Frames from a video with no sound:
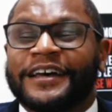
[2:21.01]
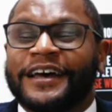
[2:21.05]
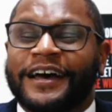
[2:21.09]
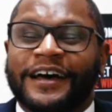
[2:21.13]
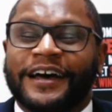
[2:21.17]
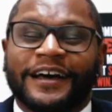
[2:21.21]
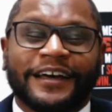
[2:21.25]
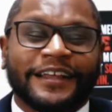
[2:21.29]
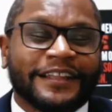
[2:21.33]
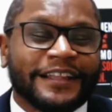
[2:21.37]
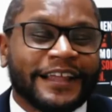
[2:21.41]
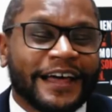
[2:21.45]

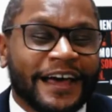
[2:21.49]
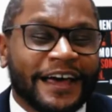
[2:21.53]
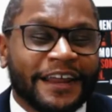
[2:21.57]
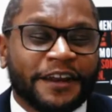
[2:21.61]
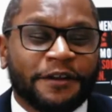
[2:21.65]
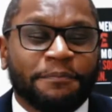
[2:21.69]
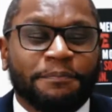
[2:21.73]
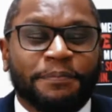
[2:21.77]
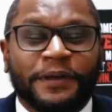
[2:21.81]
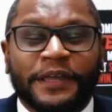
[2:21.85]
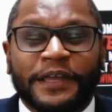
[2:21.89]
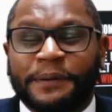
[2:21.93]
A lot of
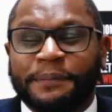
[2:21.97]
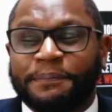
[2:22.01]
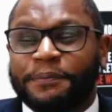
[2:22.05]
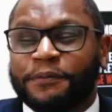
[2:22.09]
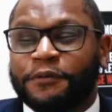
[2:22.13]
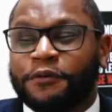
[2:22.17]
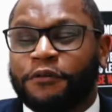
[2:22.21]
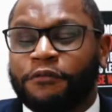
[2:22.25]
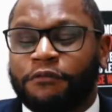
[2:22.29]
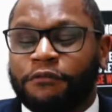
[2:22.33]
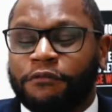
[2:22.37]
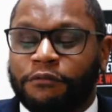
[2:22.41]

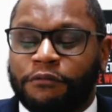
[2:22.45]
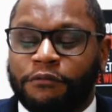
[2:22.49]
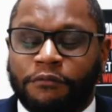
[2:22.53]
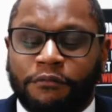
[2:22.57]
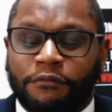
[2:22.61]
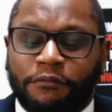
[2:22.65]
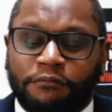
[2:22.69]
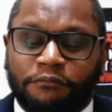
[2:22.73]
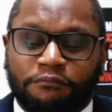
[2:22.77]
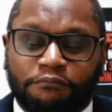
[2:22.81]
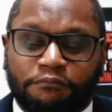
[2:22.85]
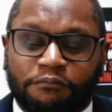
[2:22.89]
people,
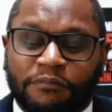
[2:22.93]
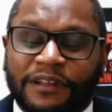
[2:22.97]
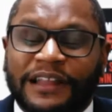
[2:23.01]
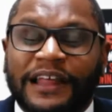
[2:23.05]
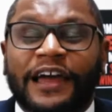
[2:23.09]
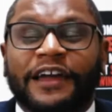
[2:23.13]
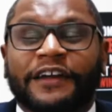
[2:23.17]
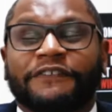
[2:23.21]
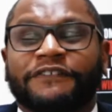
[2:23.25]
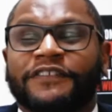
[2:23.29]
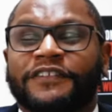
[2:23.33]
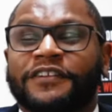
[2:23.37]

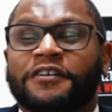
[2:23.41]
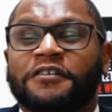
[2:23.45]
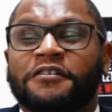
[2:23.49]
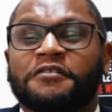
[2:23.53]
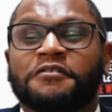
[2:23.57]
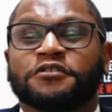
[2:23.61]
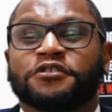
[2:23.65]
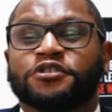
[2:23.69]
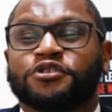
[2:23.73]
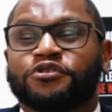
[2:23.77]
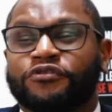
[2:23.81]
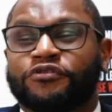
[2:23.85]

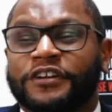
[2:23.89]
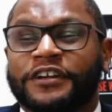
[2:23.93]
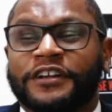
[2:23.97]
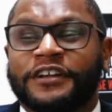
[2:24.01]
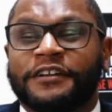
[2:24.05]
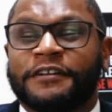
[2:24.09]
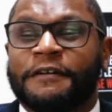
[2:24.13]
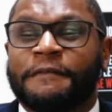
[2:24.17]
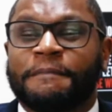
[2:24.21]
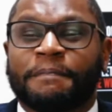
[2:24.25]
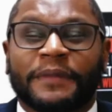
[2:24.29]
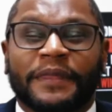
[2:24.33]
lifelong
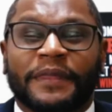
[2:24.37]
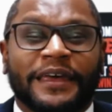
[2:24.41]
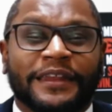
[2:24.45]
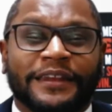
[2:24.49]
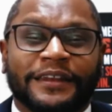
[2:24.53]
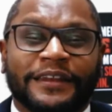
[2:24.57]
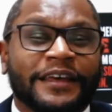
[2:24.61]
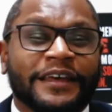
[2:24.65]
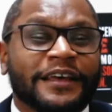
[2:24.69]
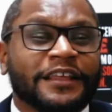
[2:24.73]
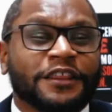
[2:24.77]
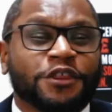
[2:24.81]
dream, and
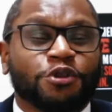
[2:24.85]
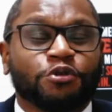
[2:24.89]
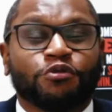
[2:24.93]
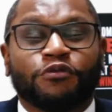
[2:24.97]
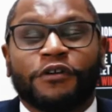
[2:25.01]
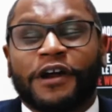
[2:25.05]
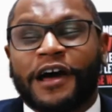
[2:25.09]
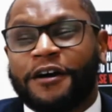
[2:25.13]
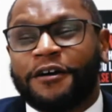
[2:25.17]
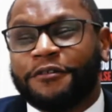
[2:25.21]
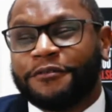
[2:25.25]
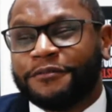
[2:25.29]

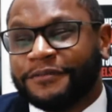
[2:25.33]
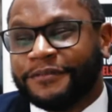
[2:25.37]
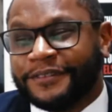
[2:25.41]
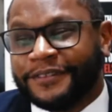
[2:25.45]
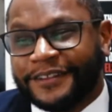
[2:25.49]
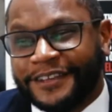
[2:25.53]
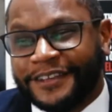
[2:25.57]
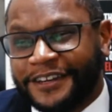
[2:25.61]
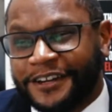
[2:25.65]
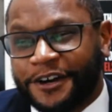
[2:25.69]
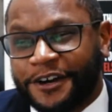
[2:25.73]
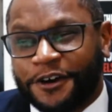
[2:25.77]
throughout,
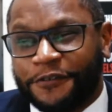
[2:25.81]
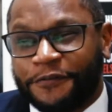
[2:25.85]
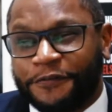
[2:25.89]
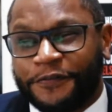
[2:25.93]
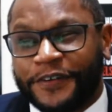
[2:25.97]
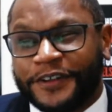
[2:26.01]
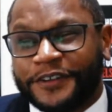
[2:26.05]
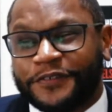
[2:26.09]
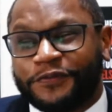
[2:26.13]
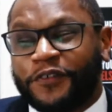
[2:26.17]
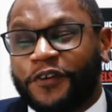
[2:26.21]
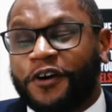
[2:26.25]
you know, as
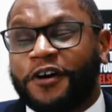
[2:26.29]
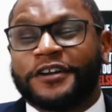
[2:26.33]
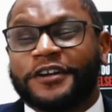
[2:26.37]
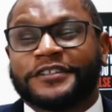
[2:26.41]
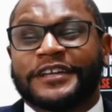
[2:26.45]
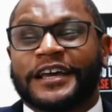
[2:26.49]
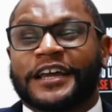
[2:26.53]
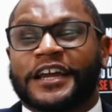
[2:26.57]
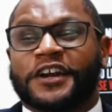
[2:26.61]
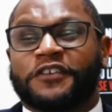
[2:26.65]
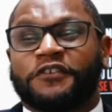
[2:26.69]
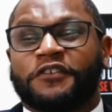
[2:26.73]
far as I
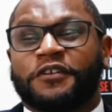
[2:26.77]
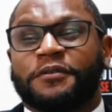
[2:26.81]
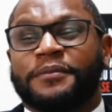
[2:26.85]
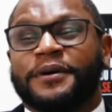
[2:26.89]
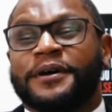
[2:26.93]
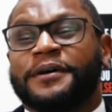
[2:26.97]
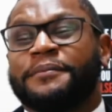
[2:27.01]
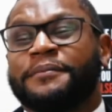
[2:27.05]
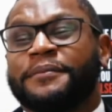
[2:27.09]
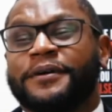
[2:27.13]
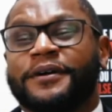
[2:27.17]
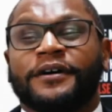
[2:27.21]
can
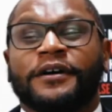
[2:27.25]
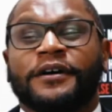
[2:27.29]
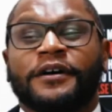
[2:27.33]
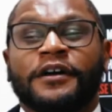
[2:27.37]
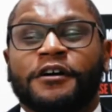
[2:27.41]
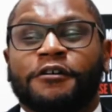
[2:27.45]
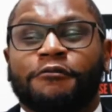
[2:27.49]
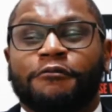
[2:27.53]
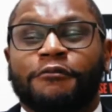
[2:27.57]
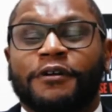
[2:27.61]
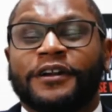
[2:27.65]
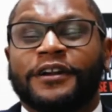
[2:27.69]
remember,
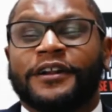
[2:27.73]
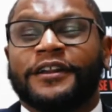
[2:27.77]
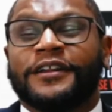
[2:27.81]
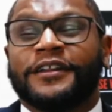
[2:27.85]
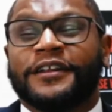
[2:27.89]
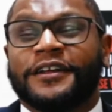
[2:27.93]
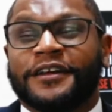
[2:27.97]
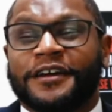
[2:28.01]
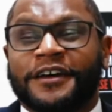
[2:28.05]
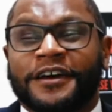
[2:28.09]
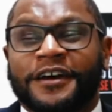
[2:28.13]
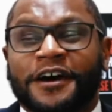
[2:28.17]
one of
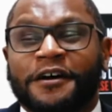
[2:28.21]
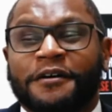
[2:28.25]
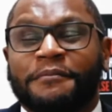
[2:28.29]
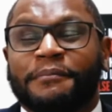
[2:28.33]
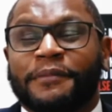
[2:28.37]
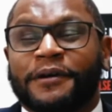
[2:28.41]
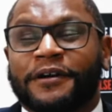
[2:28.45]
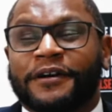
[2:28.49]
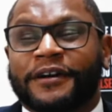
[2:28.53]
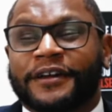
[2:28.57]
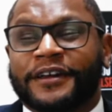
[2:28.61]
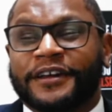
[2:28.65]
the
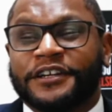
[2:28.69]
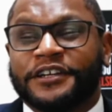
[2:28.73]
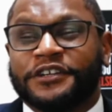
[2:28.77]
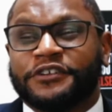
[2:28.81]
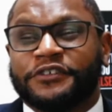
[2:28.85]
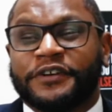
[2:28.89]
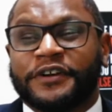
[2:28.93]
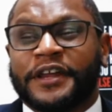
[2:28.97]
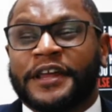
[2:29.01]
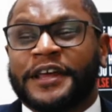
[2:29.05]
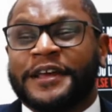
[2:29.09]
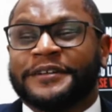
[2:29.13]
American
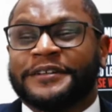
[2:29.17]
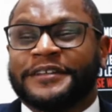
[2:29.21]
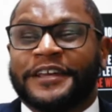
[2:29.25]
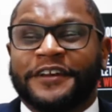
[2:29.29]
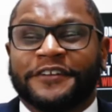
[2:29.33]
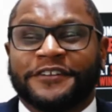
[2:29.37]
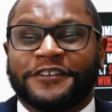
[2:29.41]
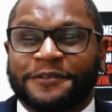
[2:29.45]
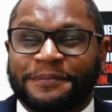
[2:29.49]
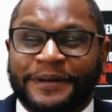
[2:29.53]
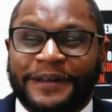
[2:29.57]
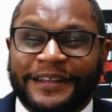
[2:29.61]
dreams
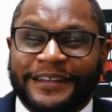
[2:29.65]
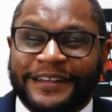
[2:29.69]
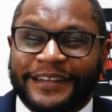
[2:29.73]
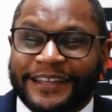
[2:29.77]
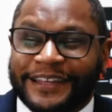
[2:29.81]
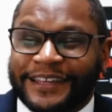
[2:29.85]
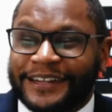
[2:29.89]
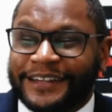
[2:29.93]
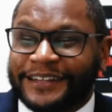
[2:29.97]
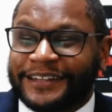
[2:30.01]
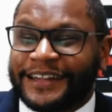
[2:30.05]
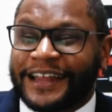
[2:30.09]
has been to
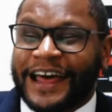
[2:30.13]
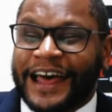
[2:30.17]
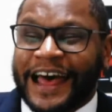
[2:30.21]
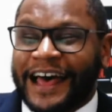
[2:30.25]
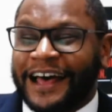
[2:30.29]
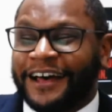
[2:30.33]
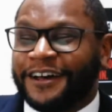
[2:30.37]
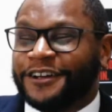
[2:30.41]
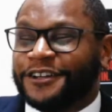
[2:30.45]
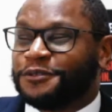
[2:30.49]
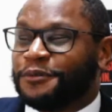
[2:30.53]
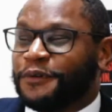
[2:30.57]
get the
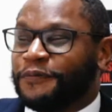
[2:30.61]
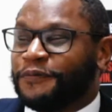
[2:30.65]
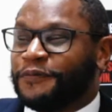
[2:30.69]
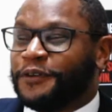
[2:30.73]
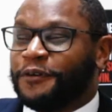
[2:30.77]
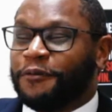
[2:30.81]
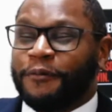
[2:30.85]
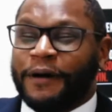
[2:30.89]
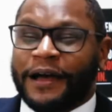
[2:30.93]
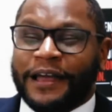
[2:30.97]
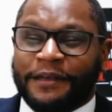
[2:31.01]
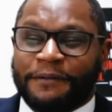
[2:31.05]
house with the
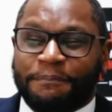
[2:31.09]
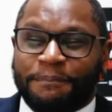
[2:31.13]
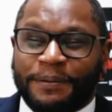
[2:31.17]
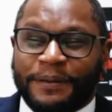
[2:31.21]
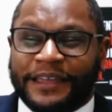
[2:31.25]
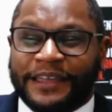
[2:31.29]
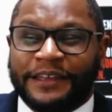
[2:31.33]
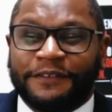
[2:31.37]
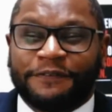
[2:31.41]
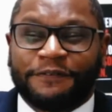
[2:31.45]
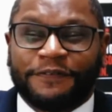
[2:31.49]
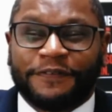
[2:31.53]
white
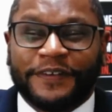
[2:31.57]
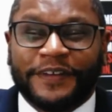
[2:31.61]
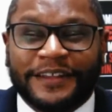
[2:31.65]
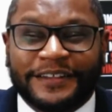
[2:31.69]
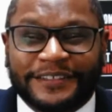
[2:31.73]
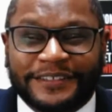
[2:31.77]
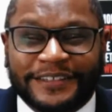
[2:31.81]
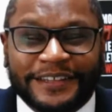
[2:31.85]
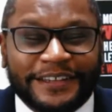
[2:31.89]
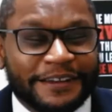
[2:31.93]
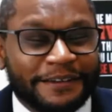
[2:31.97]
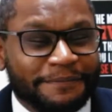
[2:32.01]
picket fence
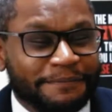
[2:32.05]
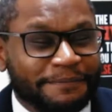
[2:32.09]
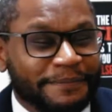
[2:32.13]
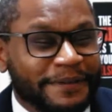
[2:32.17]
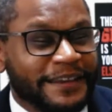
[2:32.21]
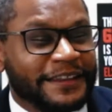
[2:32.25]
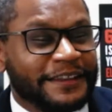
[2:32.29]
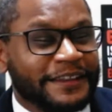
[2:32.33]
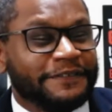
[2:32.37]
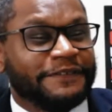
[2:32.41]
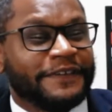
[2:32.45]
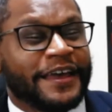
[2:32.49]
and the
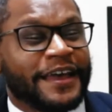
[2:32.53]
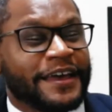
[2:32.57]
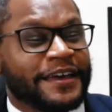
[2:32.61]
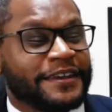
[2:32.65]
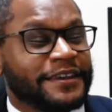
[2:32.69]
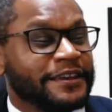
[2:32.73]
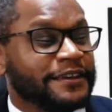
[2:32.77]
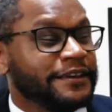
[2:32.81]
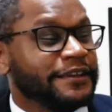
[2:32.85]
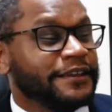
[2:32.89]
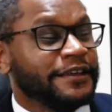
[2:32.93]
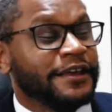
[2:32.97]
minivan
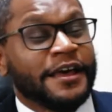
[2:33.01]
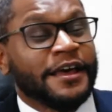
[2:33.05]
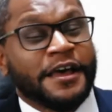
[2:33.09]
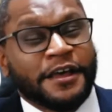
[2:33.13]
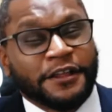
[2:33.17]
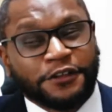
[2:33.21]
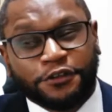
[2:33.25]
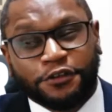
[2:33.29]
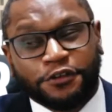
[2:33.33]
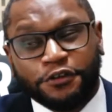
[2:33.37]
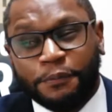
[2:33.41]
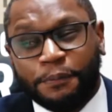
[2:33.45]
and the
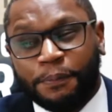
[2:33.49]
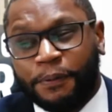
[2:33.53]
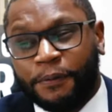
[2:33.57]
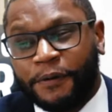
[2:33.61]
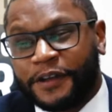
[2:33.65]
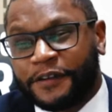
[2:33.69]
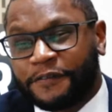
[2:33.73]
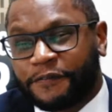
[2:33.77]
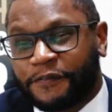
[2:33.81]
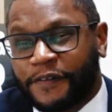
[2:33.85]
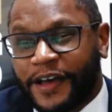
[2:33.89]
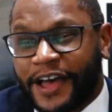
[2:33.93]

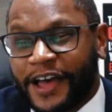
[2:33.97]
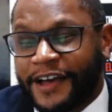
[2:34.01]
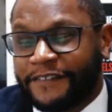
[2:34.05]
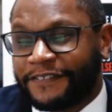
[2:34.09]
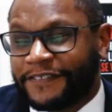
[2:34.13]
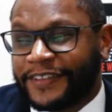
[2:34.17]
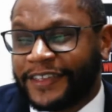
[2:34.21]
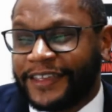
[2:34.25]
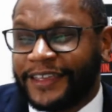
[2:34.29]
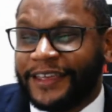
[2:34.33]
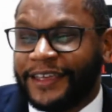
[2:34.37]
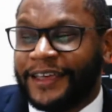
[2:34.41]
2.5
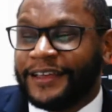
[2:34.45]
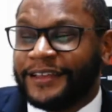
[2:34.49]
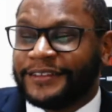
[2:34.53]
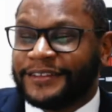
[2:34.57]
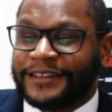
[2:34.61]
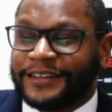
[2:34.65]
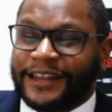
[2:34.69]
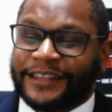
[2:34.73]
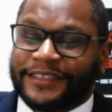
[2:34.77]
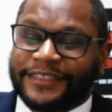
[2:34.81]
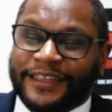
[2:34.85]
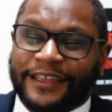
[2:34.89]
kids. And
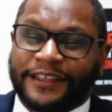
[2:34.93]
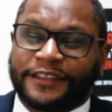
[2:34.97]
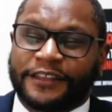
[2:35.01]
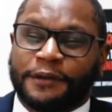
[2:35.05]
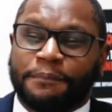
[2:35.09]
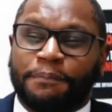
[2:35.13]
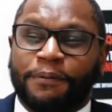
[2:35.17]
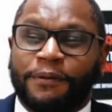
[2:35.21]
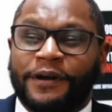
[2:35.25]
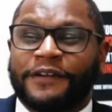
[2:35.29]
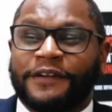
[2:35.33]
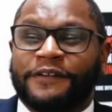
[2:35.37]
I think the
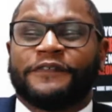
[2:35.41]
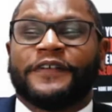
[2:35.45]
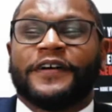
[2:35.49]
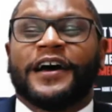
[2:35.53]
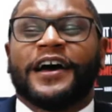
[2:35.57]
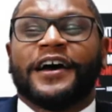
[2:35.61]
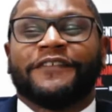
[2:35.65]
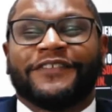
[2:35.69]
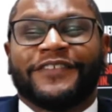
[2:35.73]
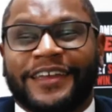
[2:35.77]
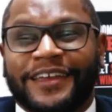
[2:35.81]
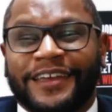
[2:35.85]

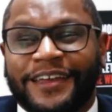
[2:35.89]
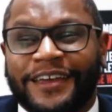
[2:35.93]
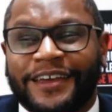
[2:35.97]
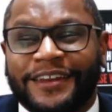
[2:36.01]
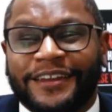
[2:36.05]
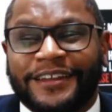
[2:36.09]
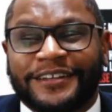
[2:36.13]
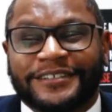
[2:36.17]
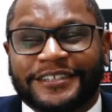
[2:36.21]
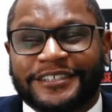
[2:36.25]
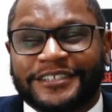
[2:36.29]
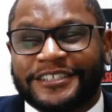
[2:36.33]
0.5 kid
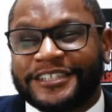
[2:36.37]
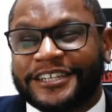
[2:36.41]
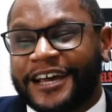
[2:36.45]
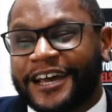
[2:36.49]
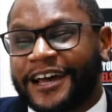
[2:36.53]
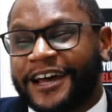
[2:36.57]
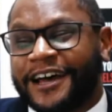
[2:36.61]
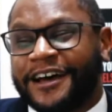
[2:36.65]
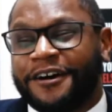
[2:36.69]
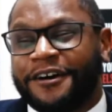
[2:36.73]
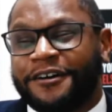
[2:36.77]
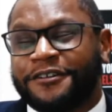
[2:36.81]
is a
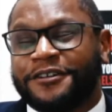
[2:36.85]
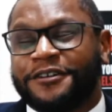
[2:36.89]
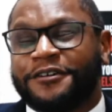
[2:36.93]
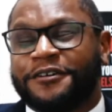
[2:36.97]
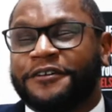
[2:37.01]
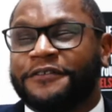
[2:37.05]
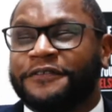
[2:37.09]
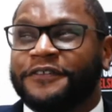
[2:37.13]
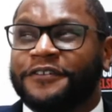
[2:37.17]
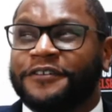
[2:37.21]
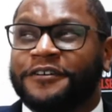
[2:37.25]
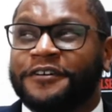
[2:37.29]
child
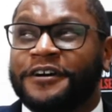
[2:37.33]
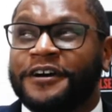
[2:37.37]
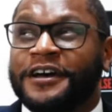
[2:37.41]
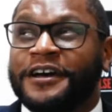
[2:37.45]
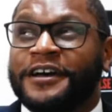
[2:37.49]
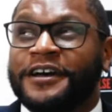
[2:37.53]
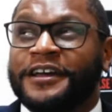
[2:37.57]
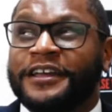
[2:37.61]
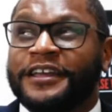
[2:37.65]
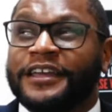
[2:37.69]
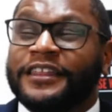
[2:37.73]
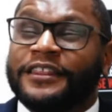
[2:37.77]
of
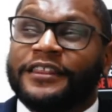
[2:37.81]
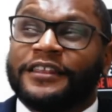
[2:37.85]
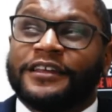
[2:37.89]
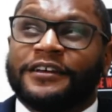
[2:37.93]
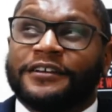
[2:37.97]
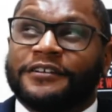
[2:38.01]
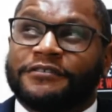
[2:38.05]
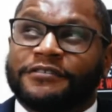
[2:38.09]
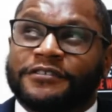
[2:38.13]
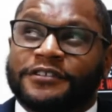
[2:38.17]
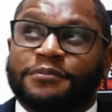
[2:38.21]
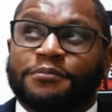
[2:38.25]
either a
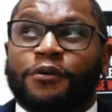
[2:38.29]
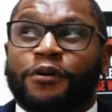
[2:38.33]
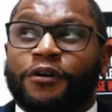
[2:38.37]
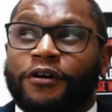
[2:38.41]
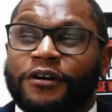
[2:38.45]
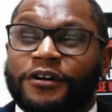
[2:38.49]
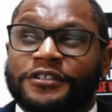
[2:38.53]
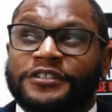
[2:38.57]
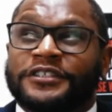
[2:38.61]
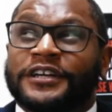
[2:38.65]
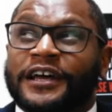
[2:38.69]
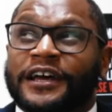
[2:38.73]
small
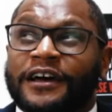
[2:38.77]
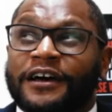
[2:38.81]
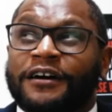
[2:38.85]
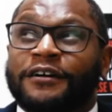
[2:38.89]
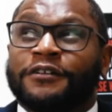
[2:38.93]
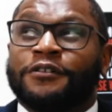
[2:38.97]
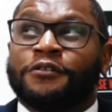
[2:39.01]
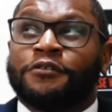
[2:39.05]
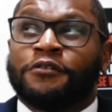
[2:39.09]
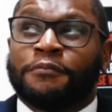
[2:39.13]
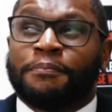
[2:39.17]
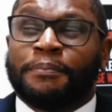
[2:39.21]
child
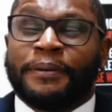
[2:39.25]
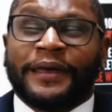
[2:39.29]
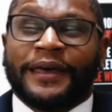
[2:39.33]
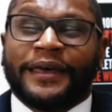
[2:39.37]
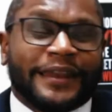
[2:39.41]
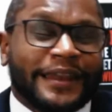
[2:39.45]
or a pet.